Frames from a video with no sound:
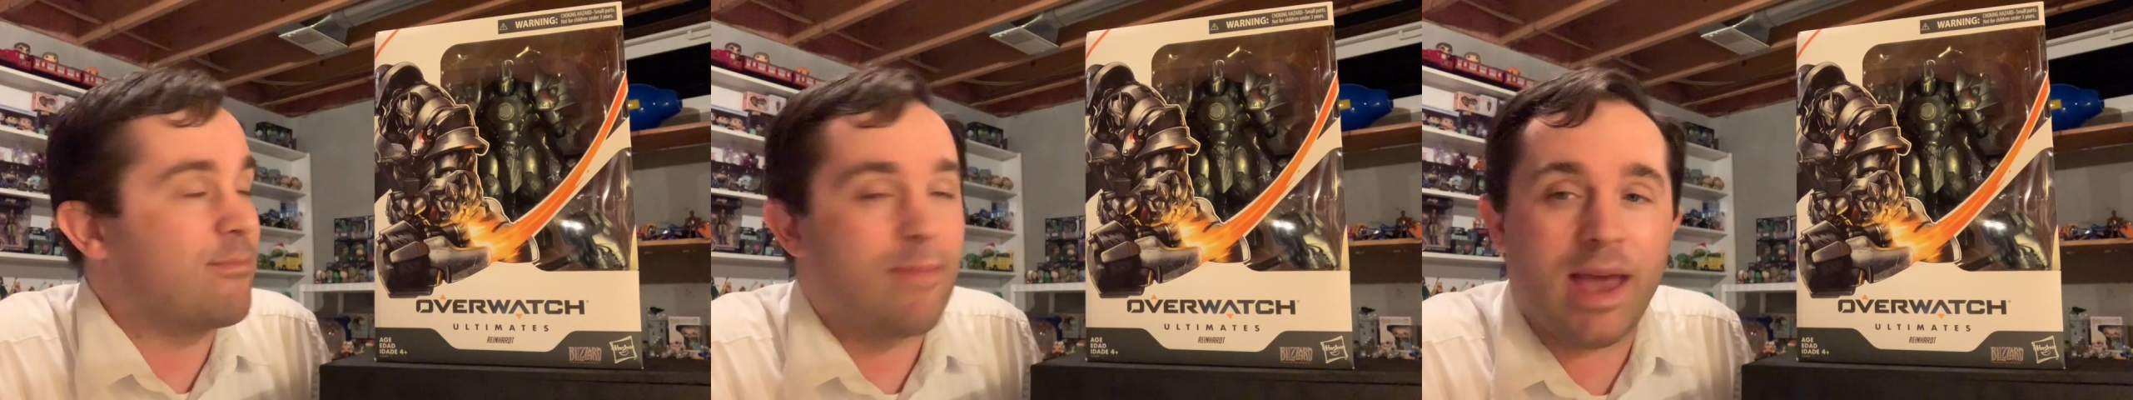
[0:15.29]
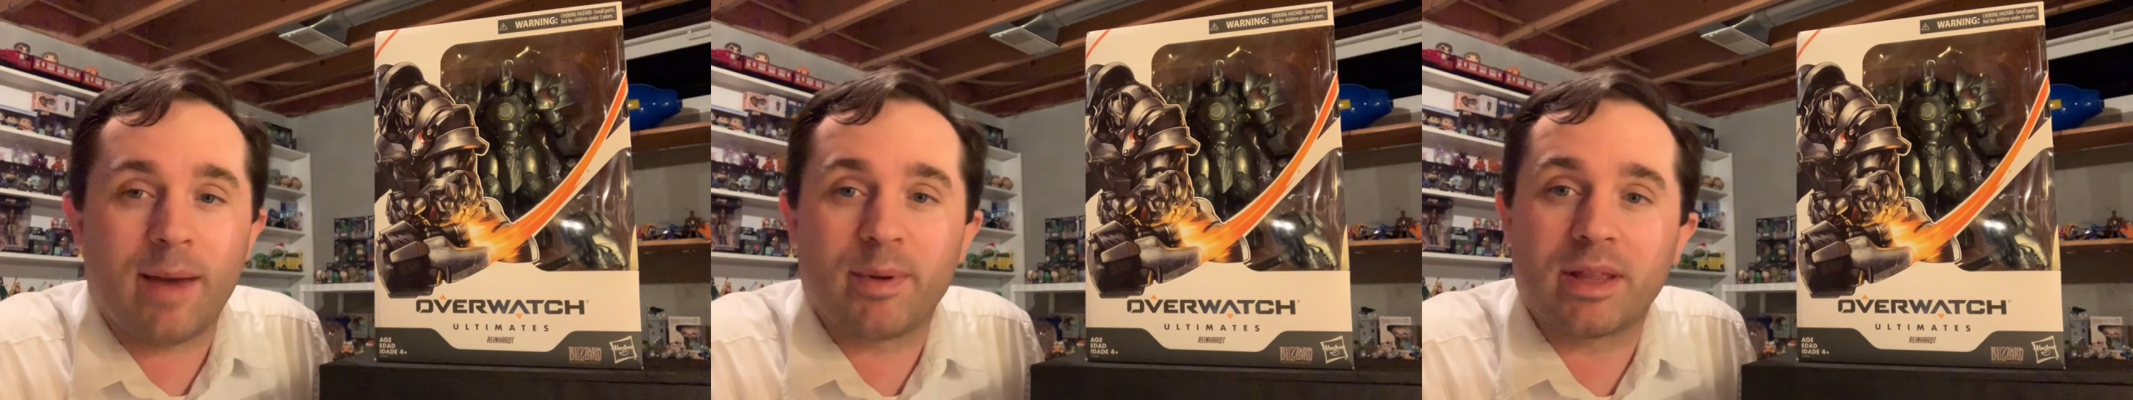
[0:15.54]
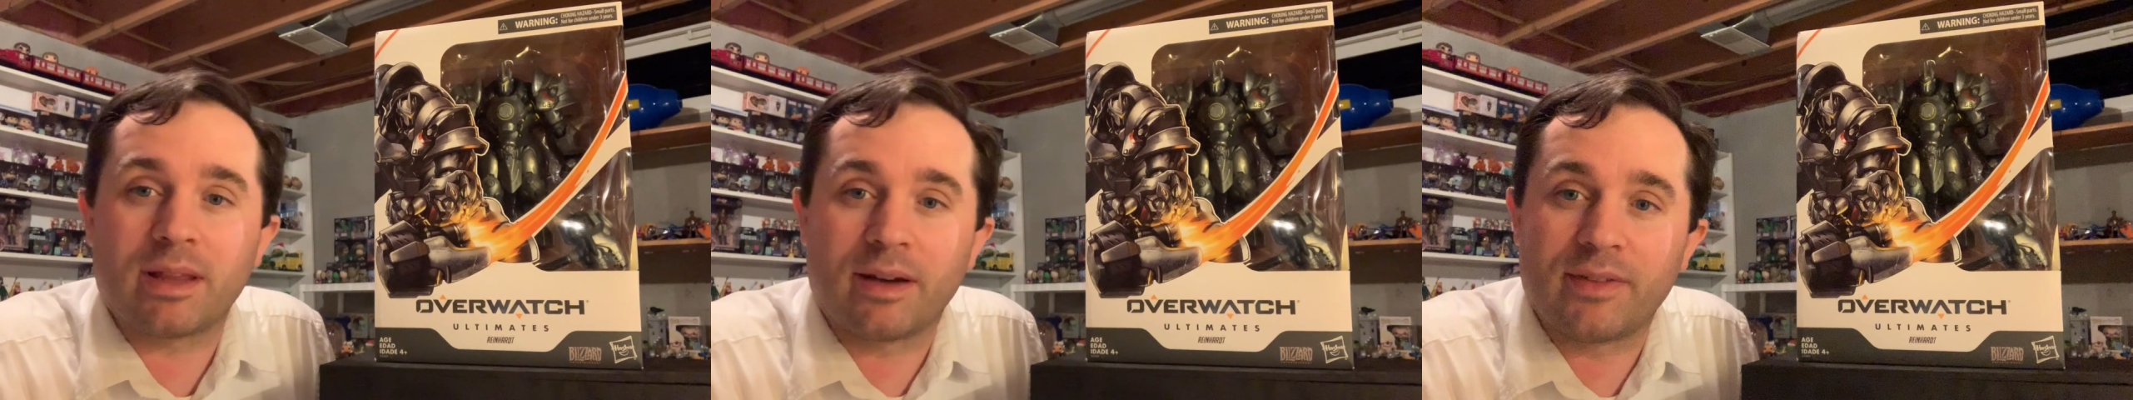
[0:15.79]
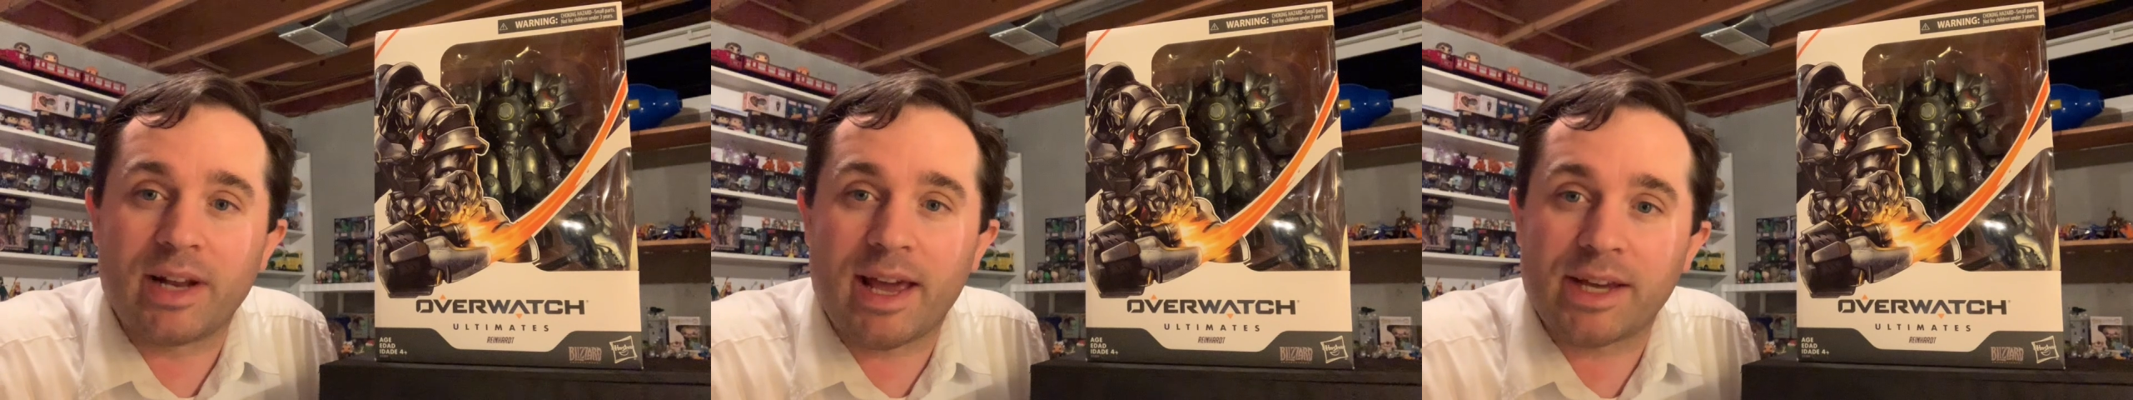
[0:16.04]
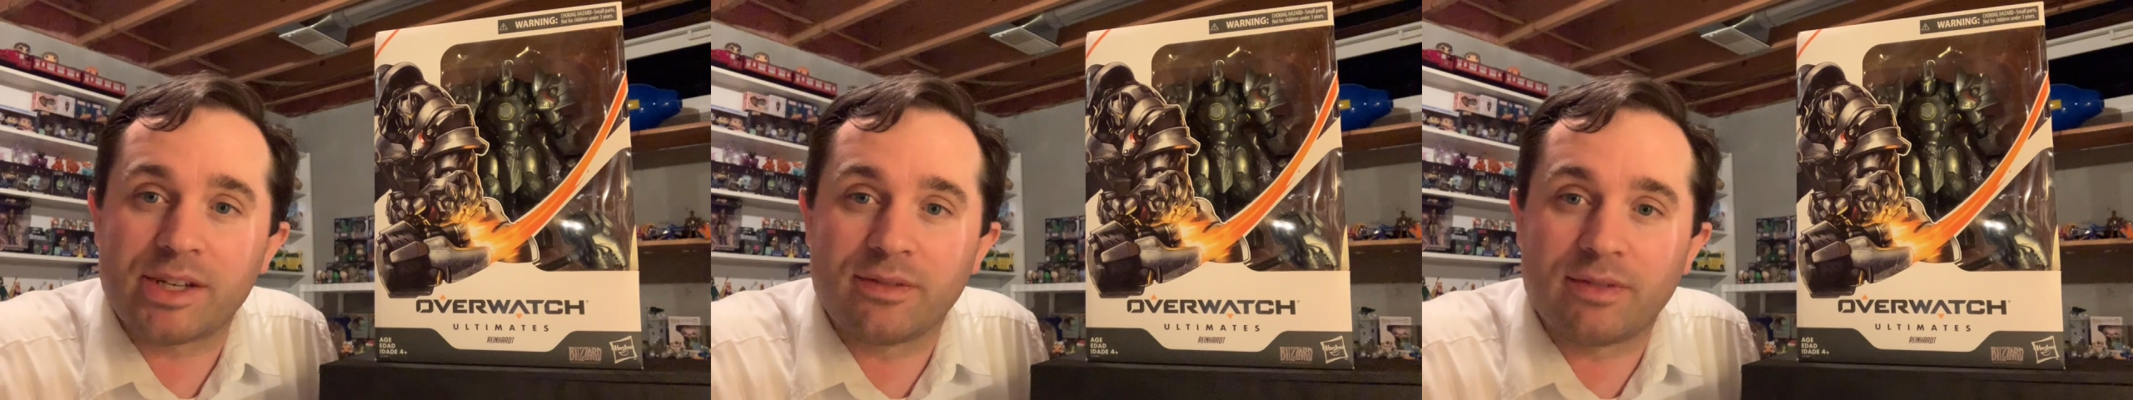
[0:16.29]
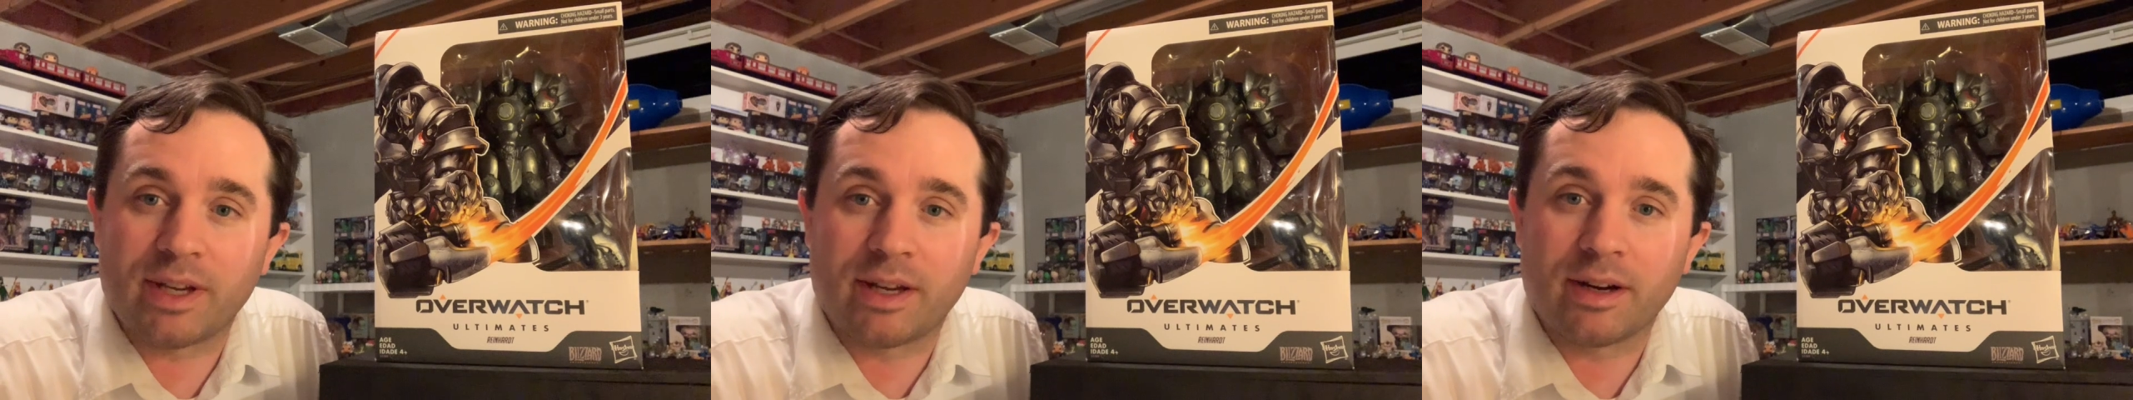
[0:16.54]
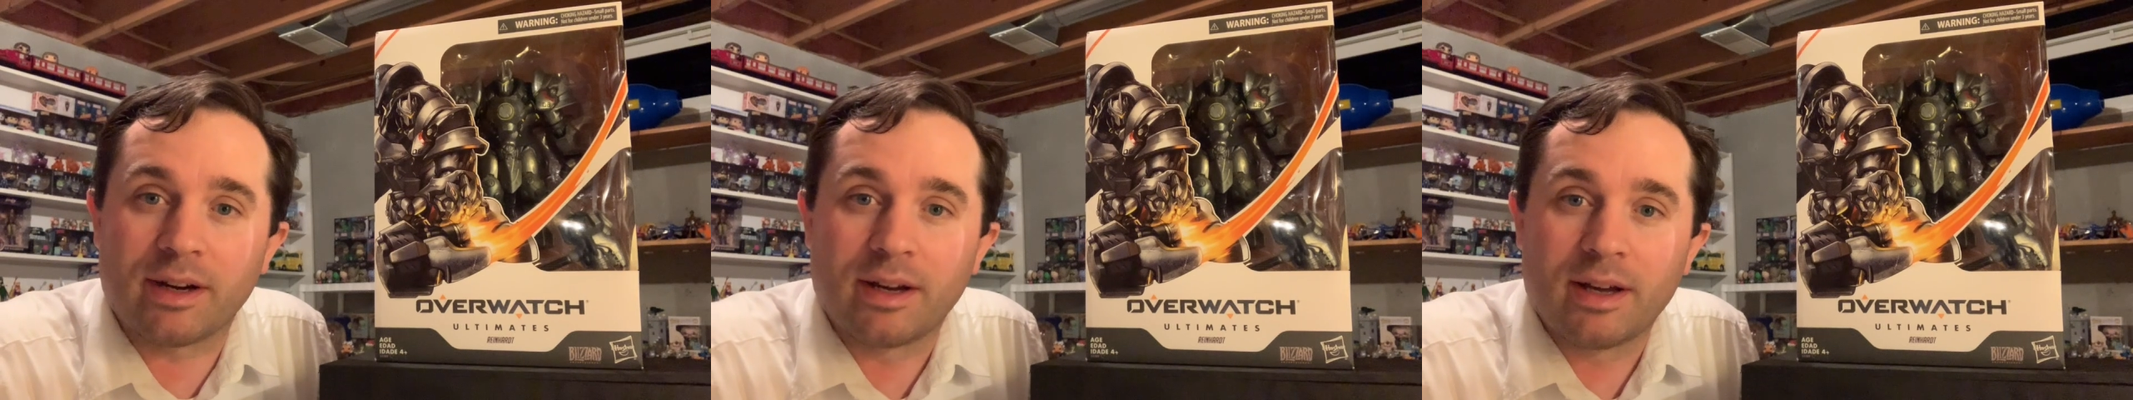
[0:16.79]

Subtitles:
mammoth of an action figure.